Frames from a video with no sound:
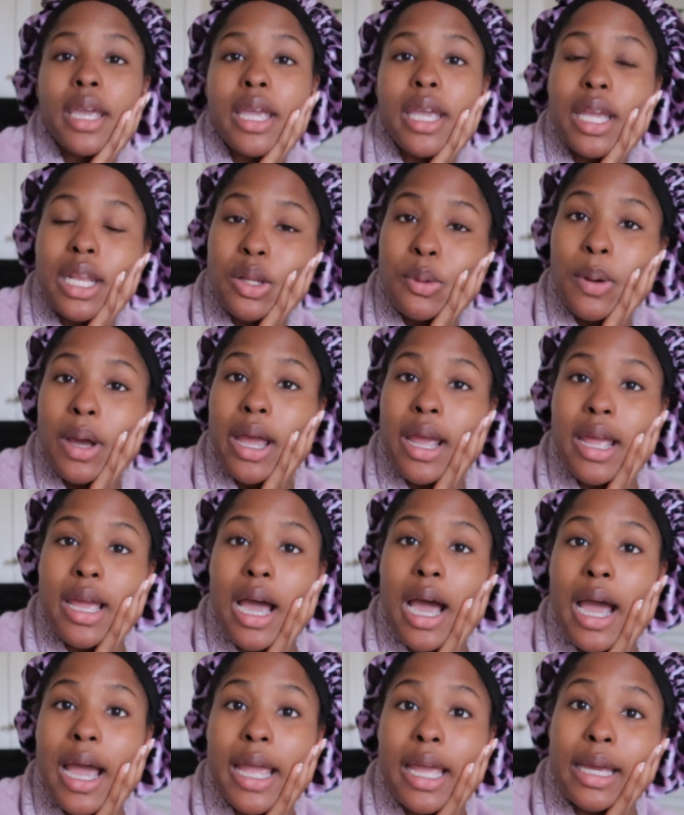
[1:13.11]
Anyway,
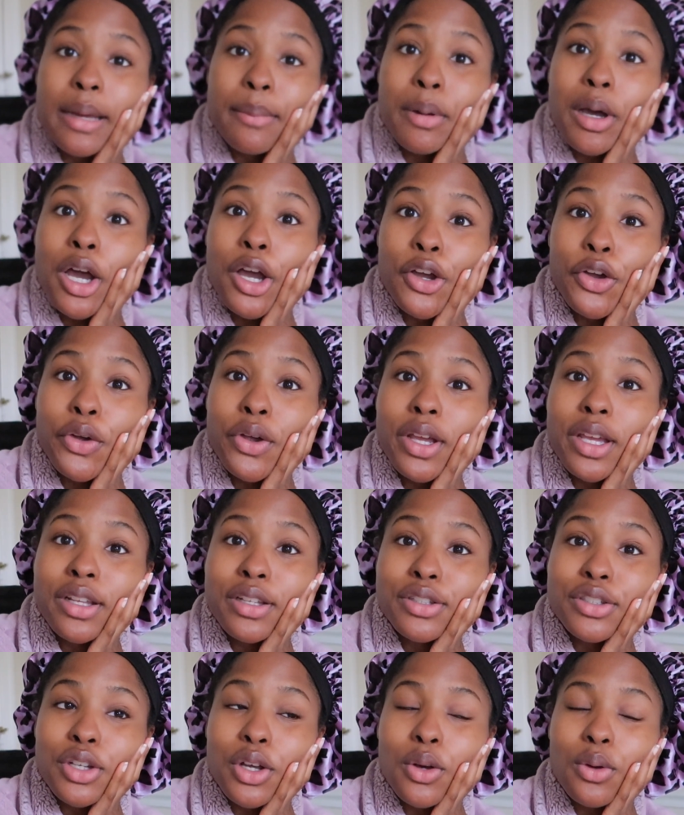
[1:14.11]
I am hungry,
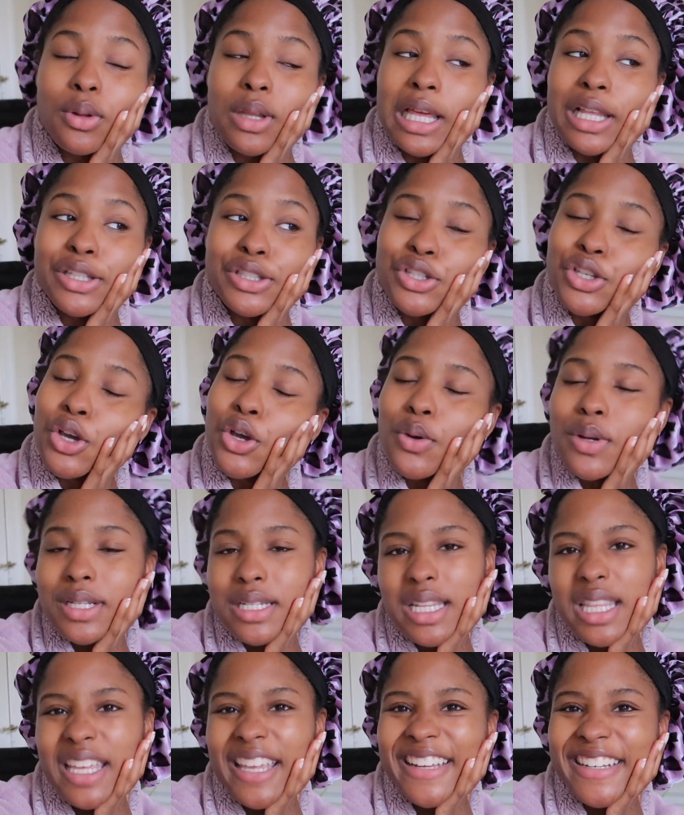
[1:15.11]
so let's go
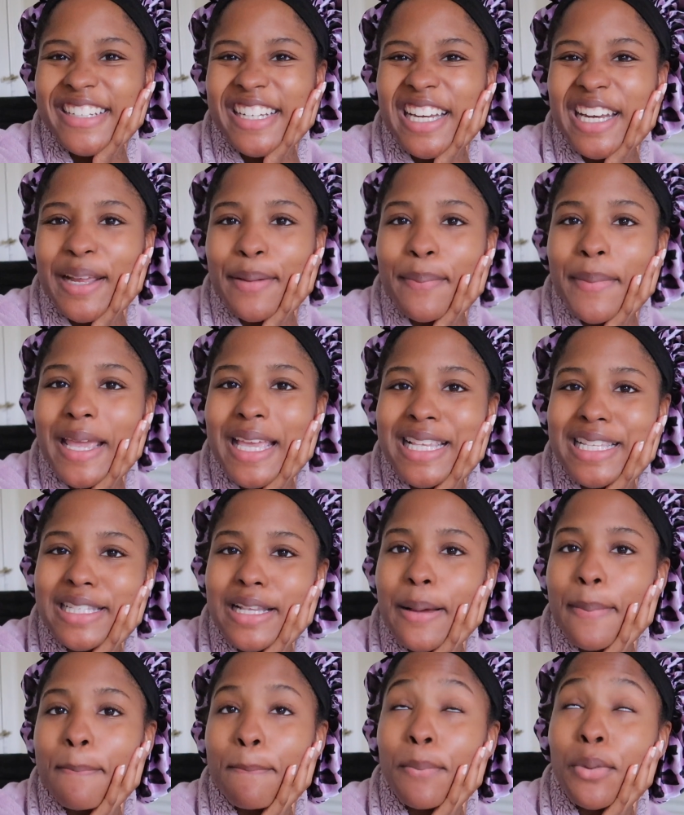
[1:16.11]
into the kitchen and make some